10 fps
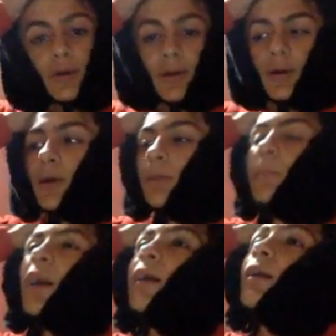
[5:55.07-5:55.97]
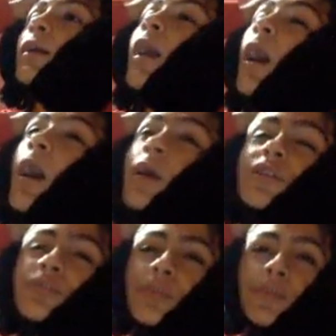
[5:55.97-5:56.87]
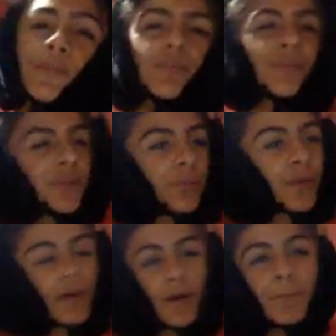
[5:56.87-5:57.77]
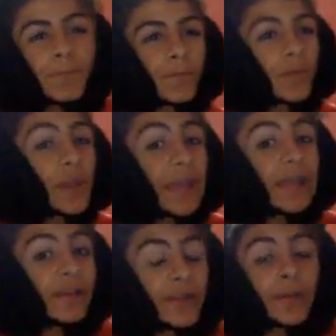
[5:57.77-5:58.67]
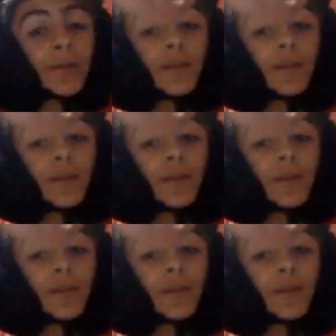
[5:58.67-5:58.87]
My honest review of this movie would be a 8 out of 10.